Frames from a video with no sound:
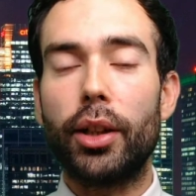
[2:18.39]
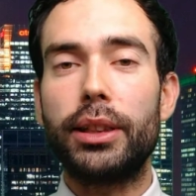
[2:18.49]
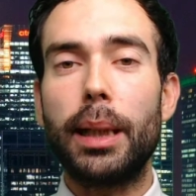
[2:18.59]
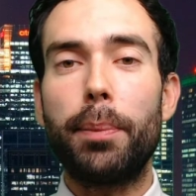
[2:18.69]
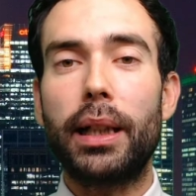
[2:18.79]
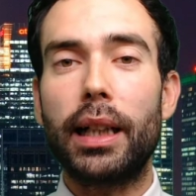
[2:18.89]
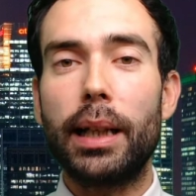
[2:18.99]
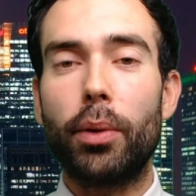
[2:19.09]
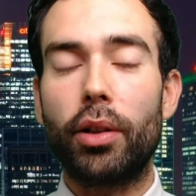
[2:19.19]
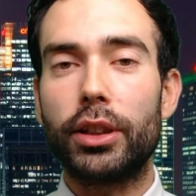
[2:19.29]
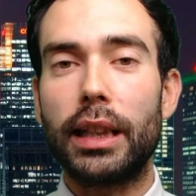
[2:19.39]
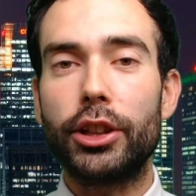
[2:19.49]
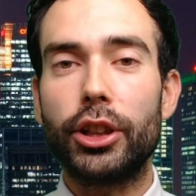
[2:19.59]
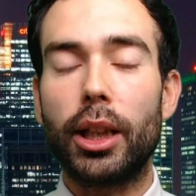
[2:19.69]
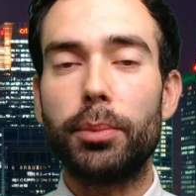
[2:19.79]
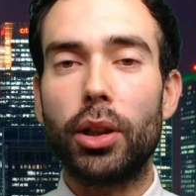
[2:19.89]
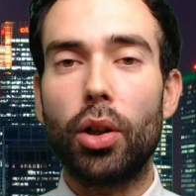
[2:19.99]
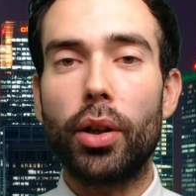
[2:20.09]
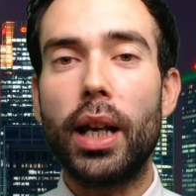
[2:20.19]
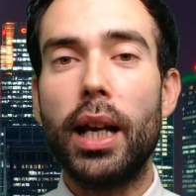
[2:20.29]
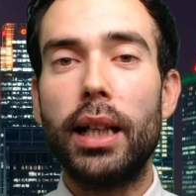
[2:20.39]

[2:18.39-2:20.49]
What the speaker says: Typically a recession comes along,